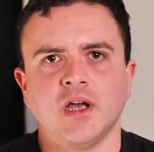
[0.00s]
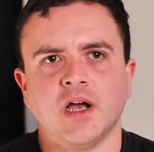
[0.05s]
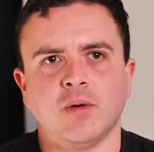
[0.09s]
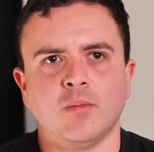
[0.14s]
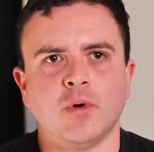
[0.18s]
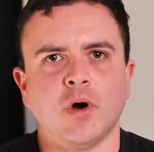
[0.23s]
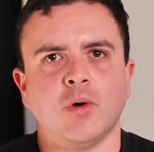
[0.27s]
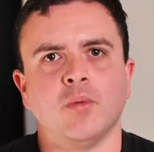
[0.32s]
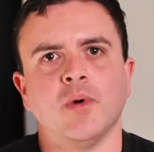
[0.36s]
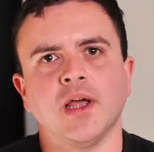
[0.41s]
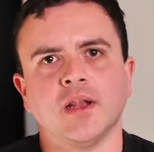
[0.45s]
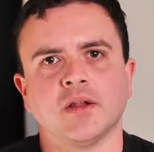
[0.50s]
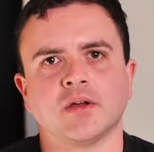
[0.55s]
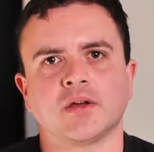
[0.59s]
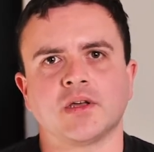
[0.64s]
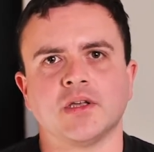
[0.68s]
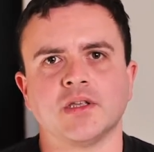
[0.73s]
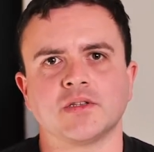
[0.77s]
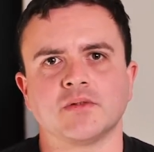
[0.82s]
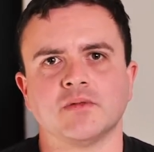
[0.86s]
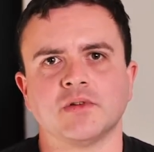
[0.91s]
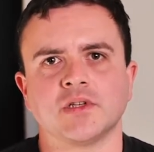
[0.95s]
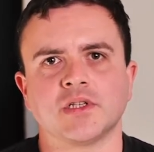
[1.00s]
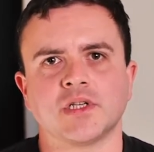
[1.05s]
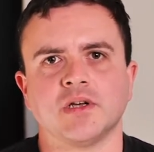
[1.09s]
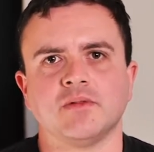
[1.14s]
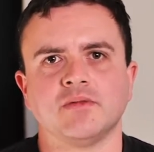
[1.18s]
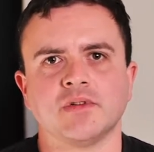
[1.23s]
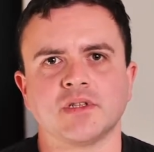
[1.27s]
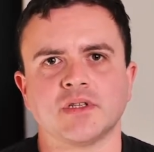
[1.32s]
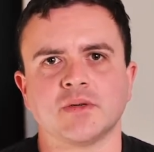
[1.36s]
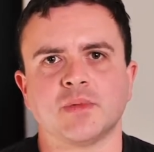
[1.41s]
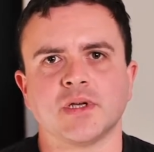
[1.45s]
And what we're looking to
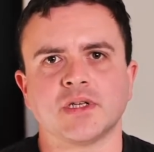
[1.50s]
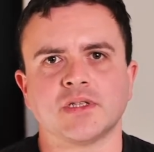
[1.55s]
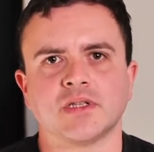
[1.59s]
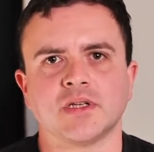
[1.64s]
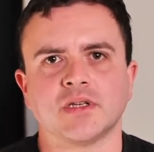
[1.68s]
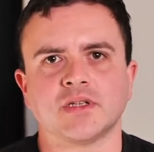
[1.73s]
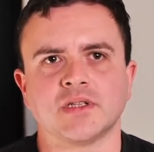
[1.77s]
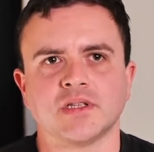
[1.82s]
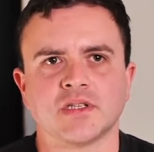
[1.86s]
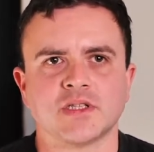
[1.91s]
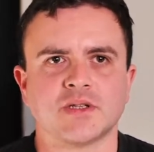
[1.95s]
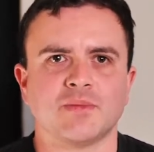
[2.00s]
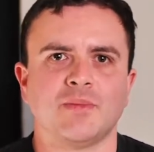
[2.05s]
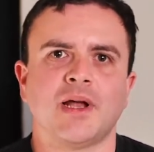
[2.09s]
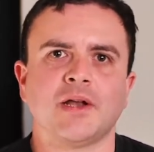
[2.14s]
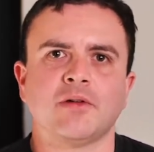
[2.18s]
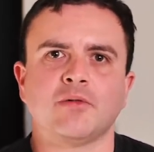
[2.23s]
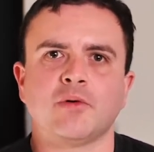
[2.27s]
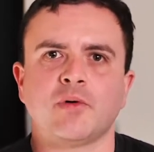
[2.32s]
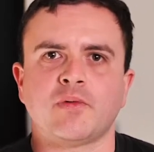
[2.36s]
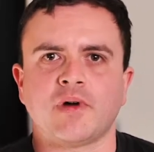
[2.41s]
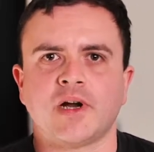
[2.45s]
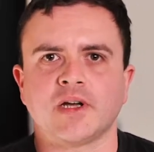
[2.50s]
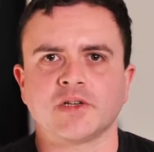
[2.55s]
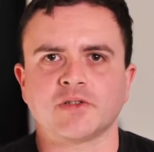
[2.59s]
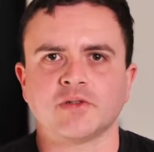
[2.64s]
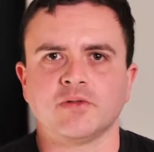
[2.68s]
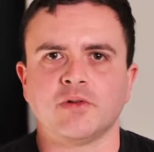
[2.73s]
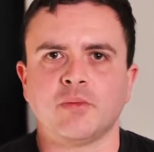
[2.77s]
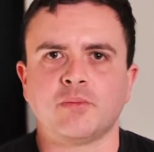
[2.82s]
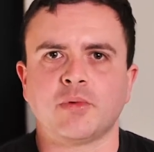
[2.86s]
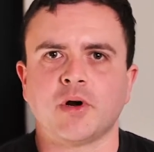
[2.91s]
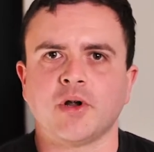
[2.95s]
achieve as a business is to
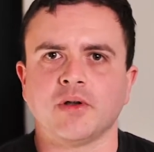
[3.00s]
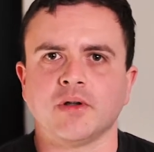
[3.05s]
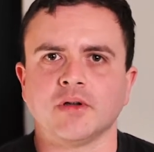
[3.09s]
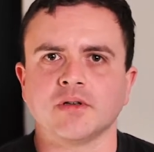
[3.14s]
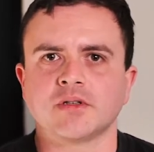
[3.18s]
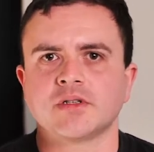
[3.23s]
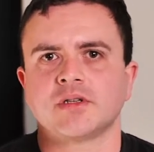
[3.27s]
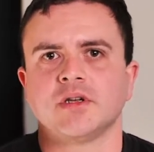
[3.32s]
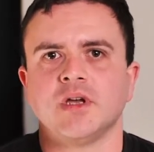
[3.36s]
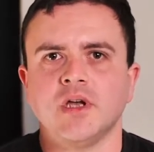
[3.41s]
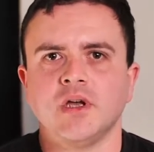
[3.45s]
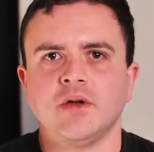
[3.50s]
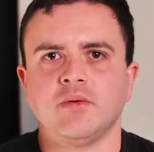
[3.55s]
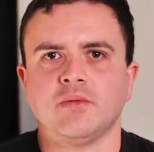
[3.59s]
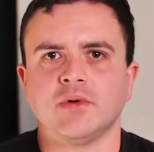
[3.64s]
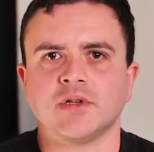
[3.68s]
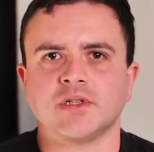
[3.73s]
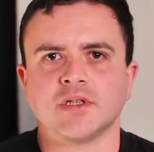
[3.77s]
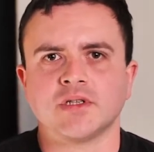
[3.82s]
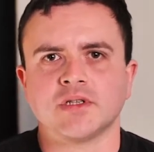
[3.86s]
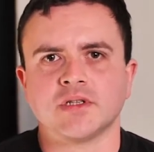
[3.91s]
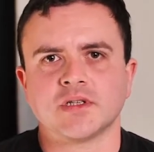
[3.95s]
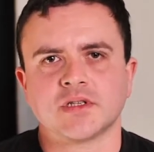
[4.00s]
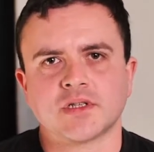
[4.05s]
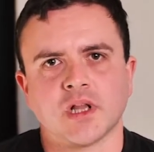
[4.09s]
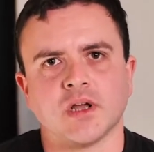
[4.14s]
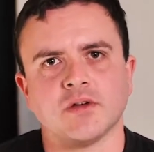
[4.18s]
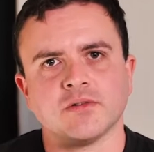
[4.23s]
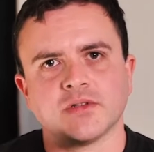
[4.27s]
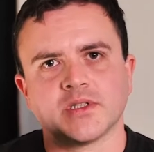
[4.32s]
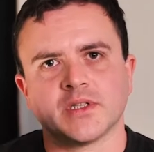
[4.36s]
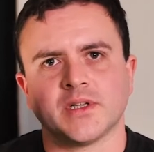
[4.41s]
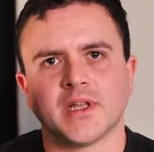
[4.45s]
manufacture a product which is as
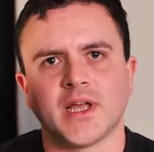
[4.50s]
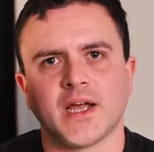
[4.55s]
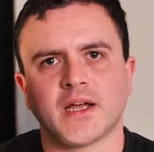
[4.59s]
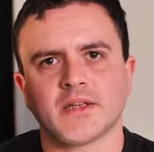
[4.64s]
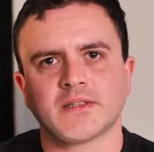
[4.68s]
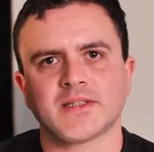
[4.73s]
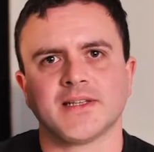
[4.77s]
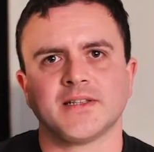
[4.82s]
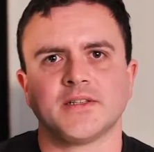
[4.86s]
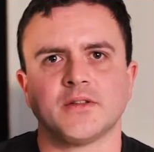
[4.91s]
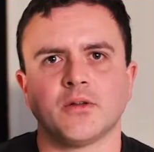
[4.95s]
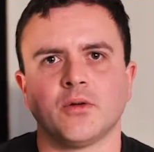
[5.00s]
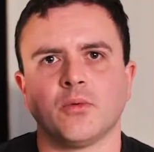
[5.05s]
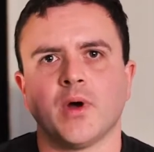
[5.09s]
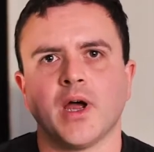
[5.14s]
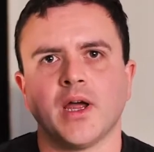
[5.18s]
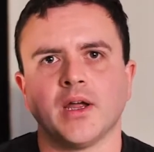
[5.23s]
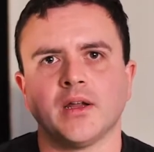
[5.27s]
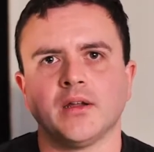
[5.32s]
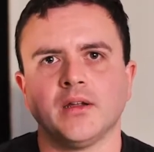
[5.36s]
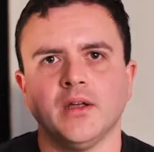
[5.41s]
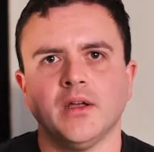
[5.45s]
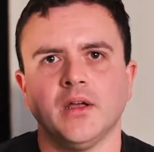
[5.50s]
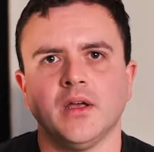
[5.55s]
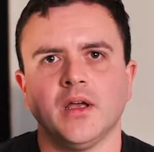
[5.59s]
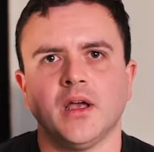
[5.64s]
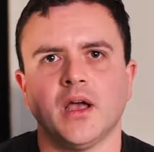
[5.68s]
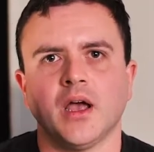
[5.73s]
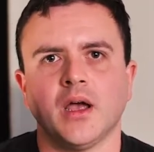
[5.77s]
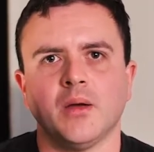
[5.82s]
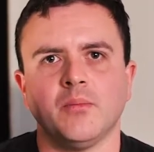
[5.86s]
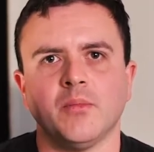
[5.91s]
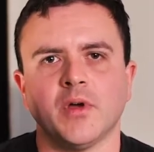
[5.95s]
close to the artisanal way
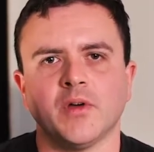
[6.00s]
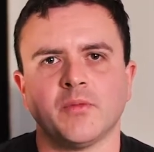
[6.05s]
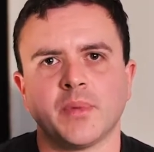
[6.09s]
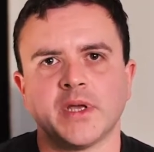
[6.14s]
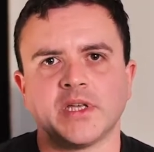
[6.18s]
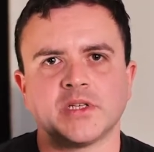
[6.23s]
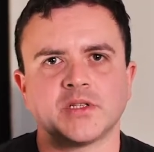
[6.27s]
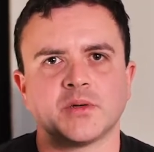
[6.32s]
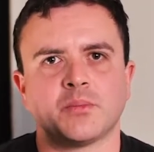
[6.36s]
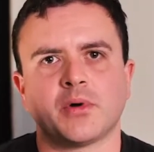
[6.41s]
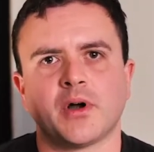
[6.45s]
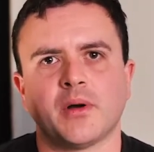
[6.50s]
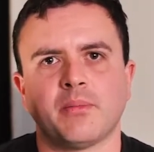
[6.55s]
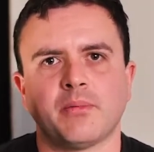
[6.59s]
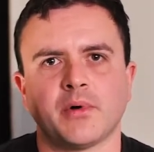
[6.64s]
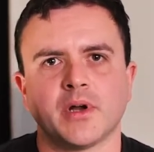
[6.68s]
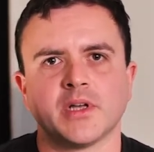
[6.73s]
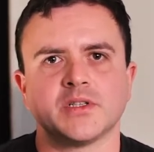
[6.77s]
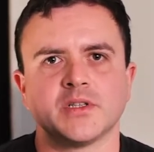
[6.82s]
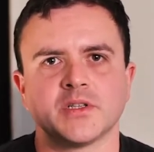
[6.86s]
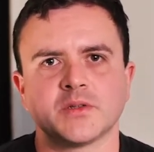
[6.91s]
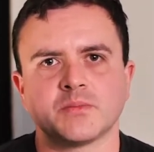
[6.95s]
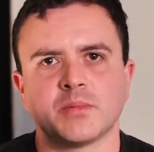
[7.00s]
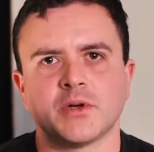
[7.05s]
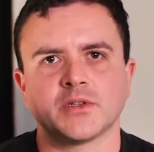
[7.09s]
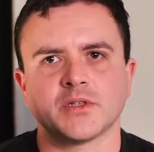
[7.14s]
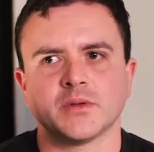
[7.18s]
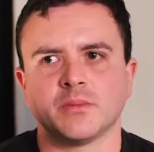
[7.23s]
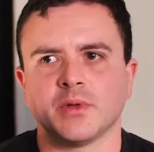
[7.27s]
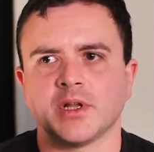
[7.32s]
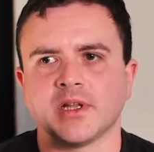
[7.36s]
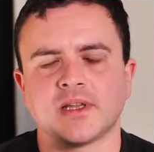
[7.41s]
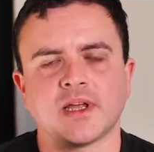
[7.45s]
of pizza preparation as possible.